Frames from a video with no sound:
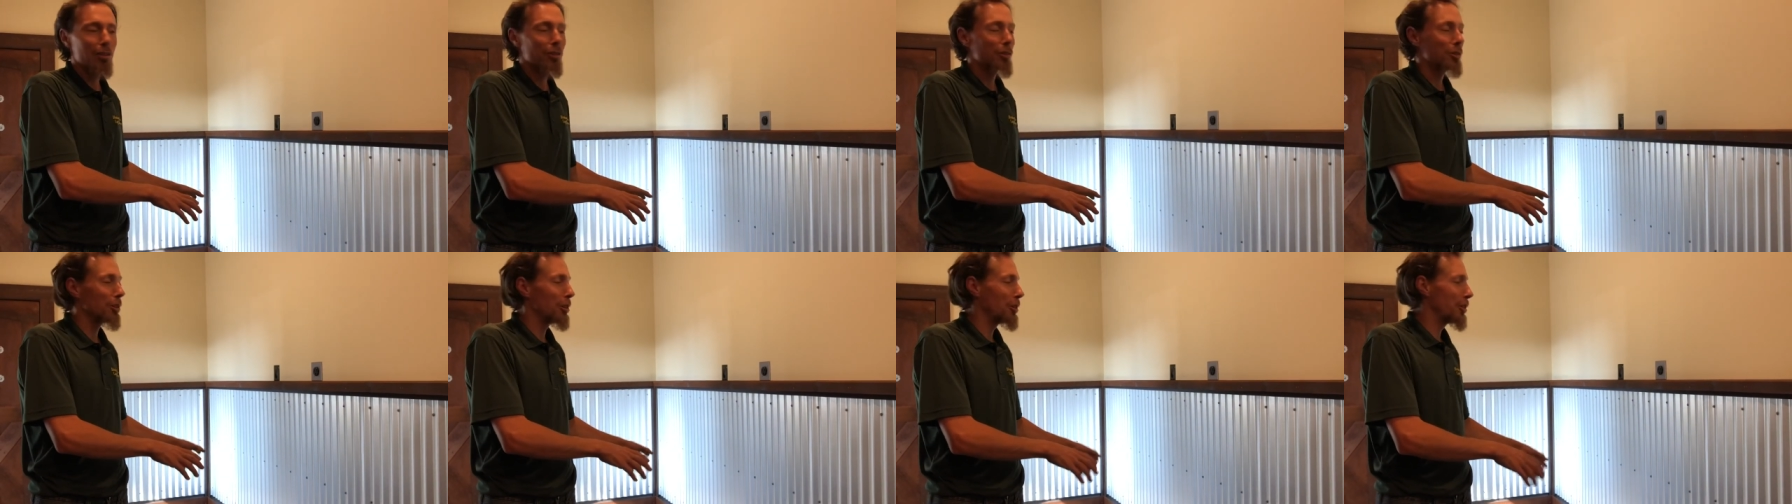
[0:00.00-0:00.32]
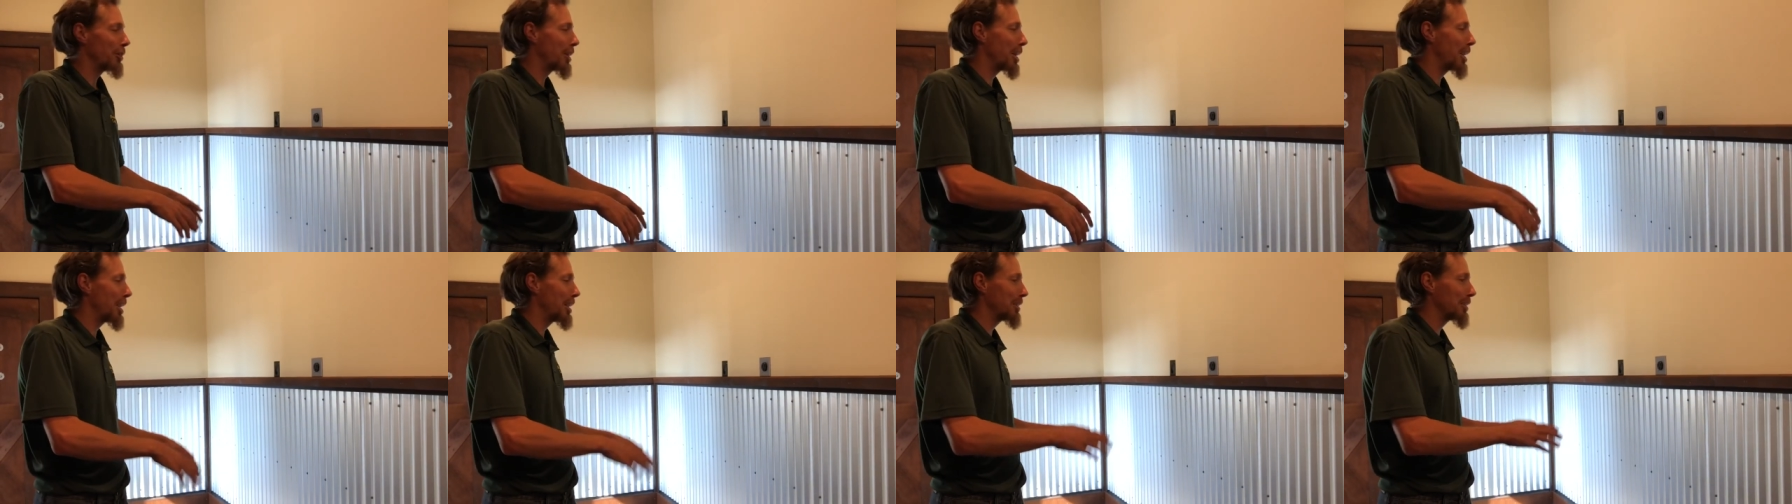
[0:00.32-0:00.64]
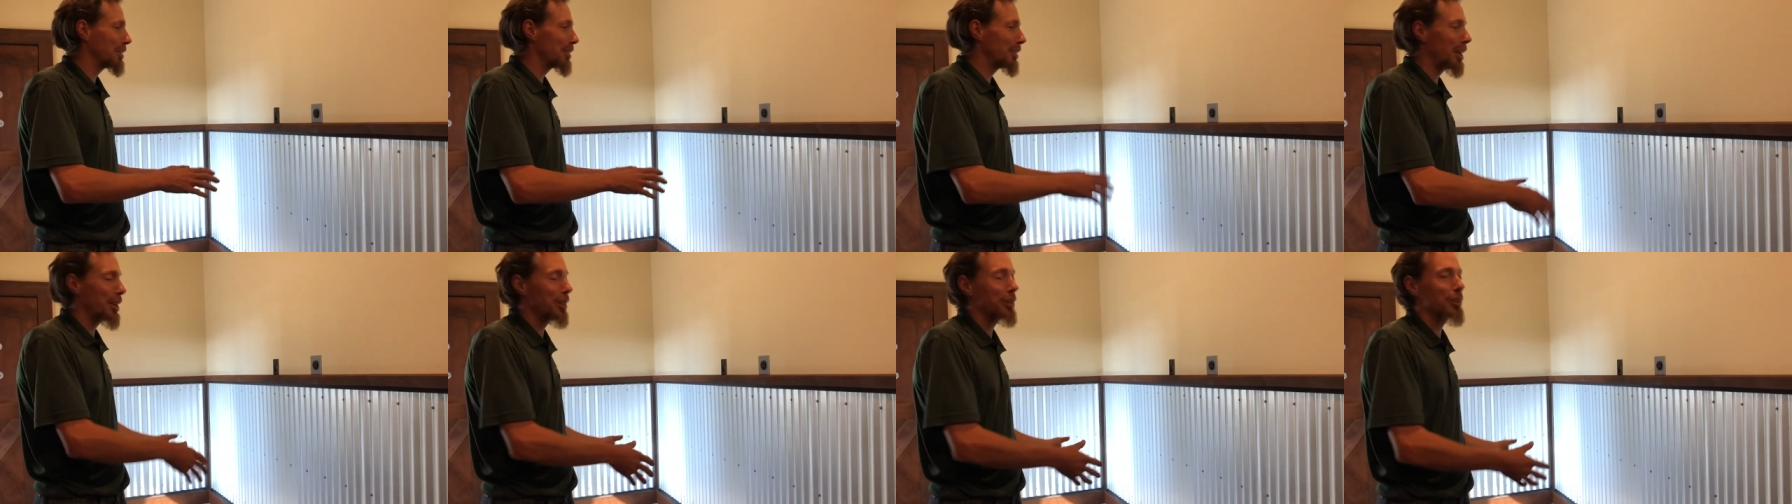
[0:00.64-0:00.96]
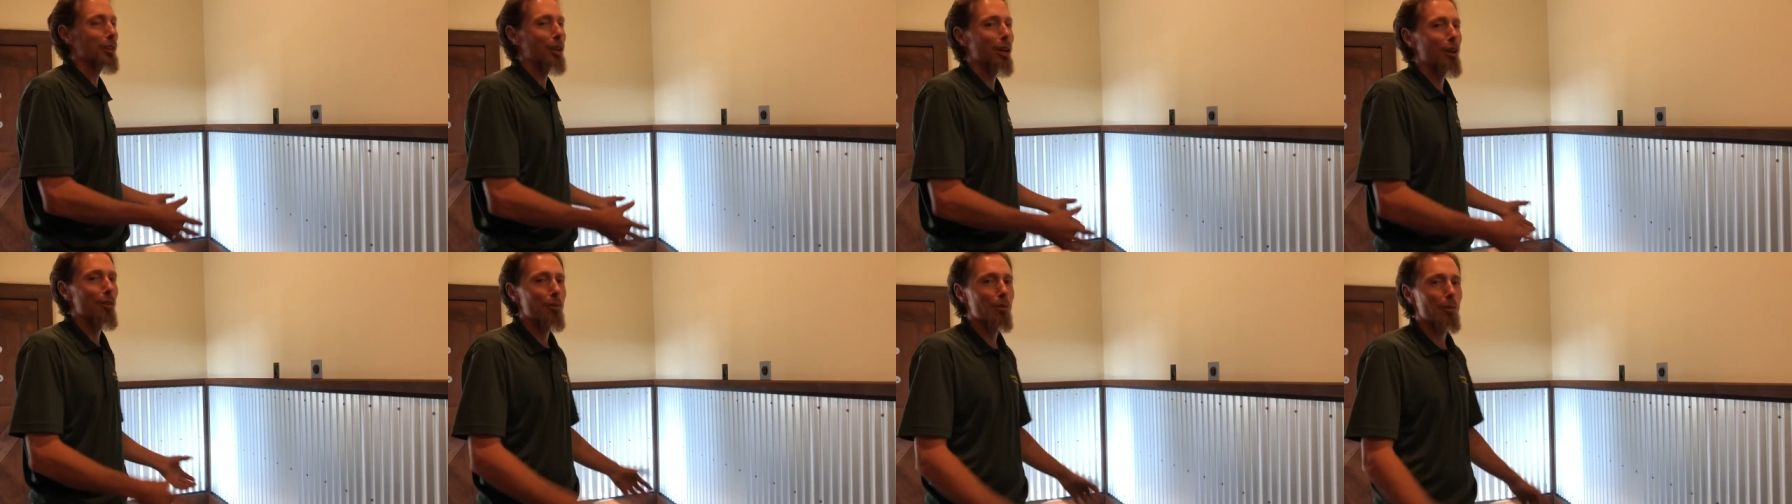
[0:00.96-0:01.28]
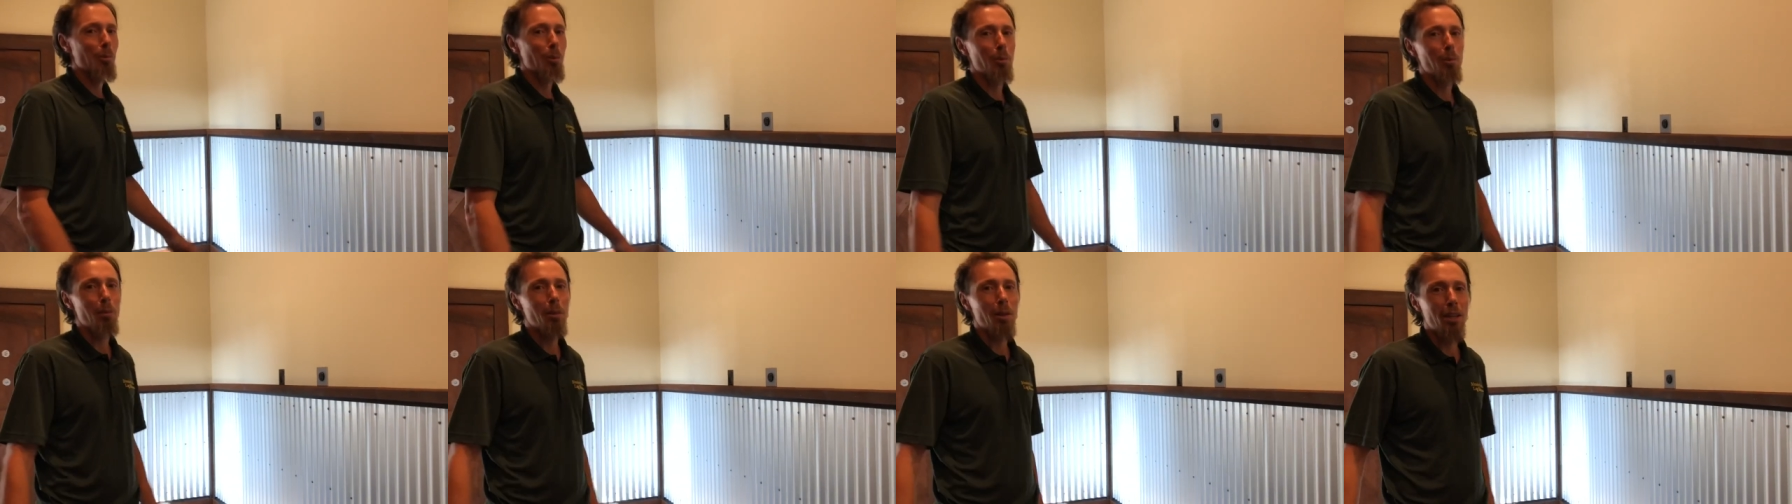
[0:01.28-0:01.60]
so that it's a nice
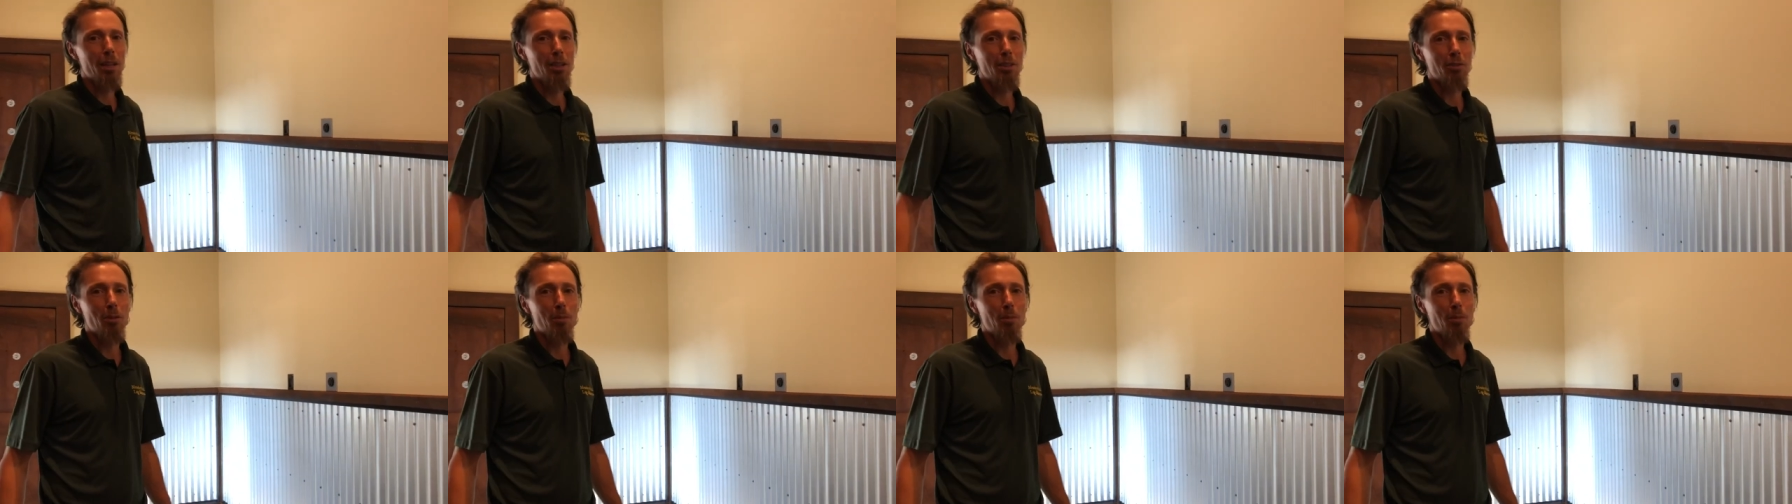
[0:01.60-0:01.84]
comfortable place